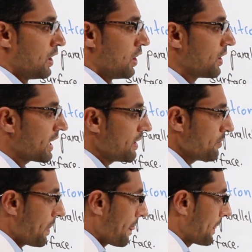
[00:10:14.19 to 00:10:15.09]
Okay,
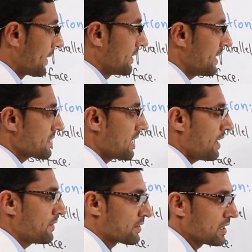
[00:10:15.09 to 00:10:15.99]
let's
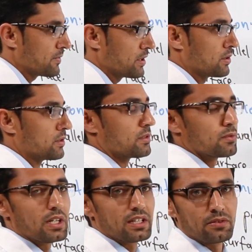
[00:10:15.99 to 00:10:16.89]
have a review.
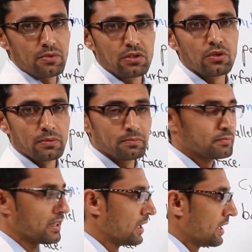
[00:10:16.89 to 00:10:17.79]
What did we do?
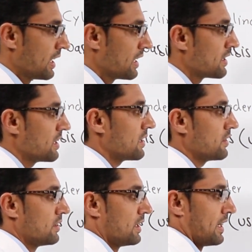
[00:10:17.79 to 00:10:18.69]
And here
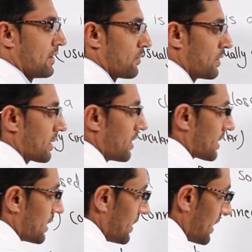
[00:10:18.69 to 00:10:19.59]
we
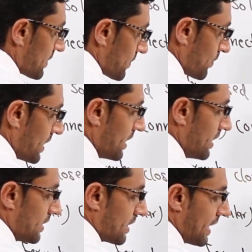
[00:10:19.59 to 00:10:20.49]
calculate
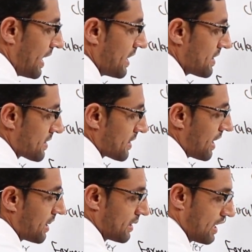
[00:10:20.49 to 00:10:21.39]
V, S,
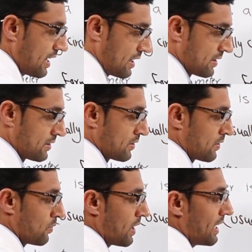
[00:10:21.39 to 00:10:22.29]
and A.
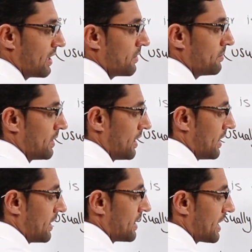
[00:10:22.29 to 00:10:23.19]
Volume,
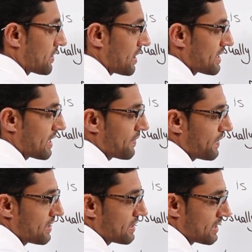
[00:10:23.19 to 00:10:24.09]
lateral
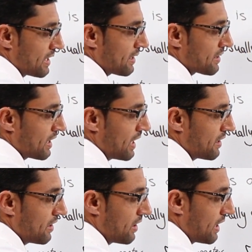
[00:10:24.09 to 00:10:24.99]
surface, lateral
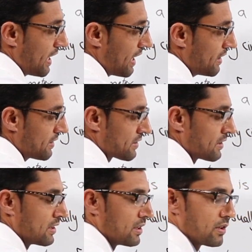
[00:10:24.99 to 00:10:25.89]
area, and
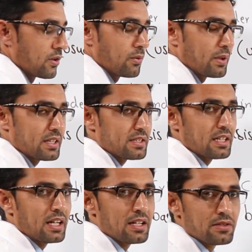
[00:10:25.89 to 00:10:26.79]
what is the
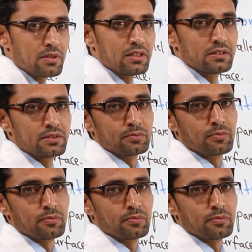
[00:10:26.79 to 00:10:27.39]
last one?